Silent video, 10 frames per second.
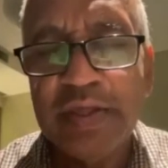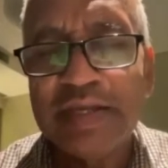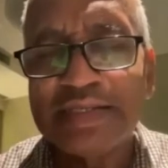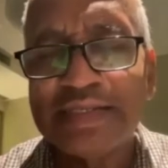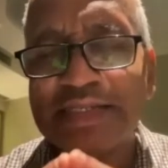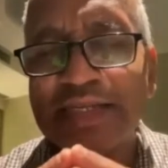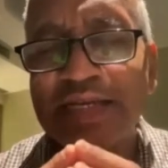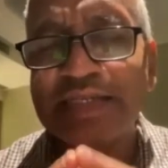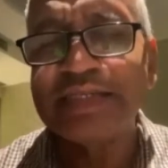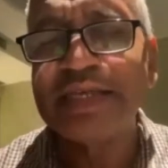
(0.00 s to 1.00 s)

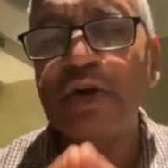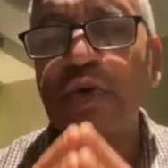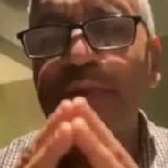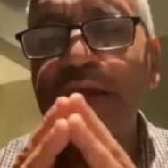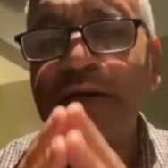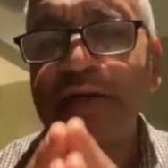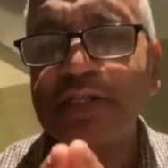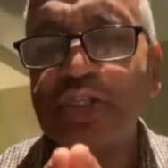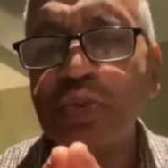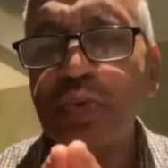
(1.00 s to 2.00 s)
stages are to be
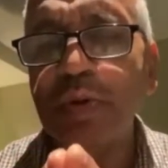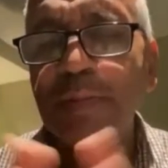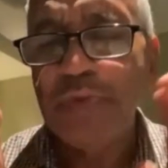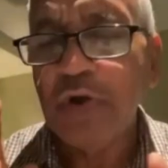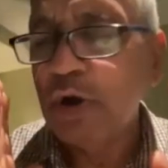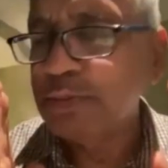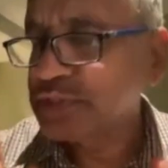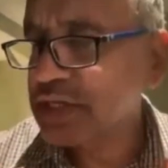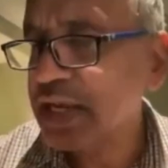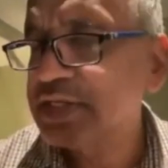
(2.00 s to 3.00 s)
understood
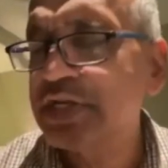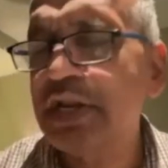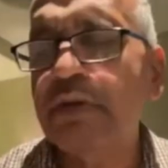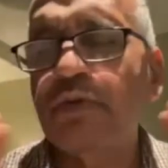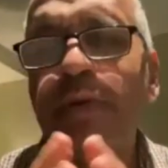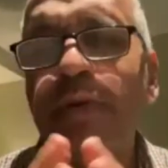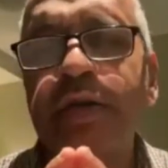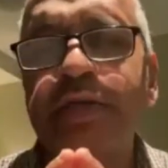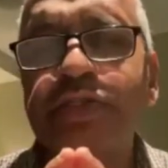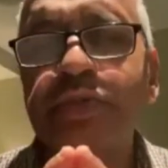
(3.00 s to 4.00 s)
abstraction have to be
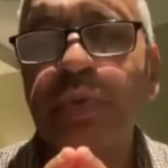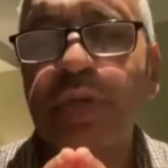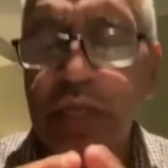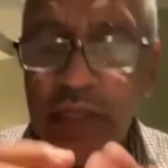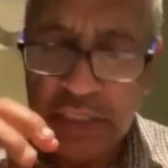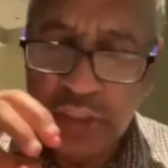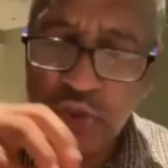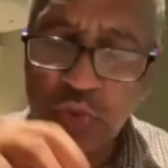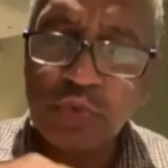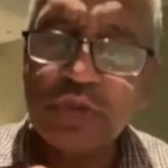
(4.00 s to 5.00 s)
understood
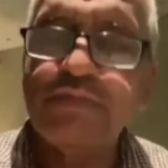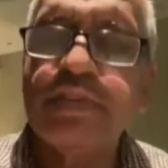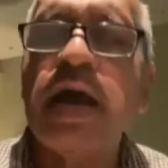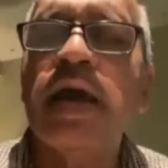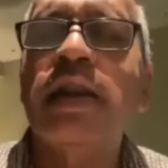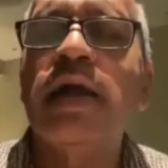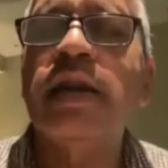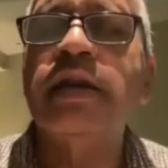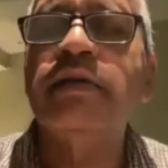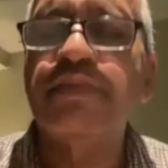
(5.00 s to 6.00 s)
issues of dharana
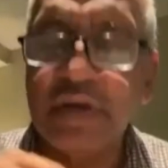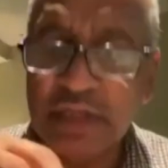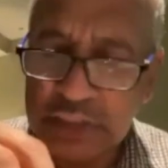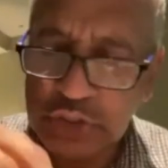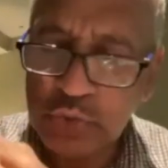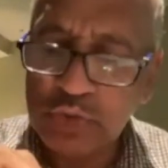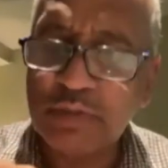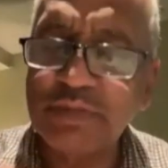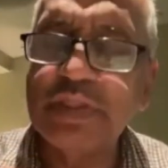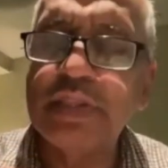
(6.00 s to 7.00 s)
are different issues
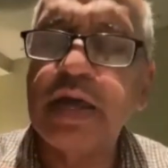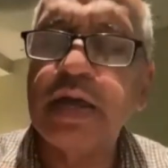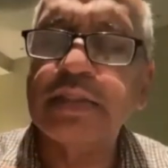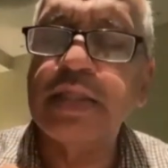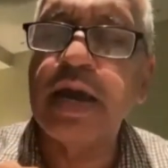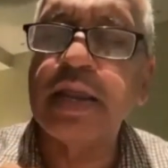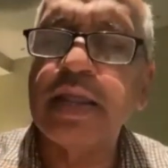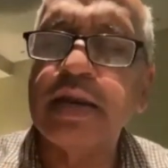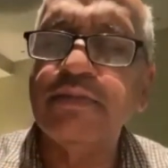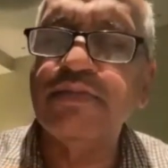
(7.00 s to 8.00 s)
of dhyana
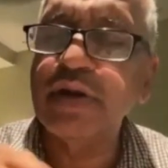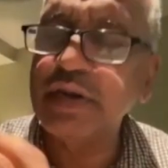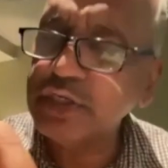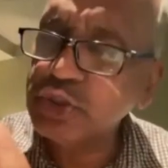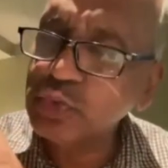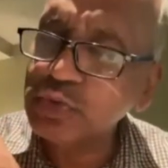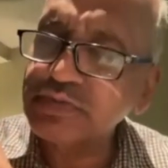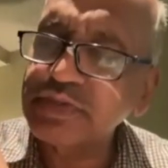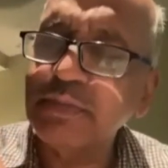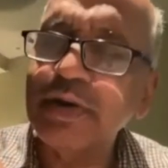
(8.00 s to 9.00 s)
are different issues
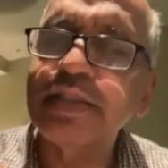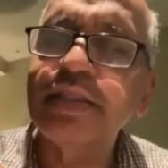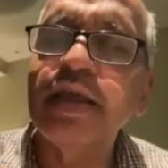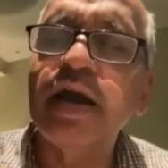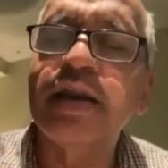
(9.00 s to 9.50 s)
of samadhi are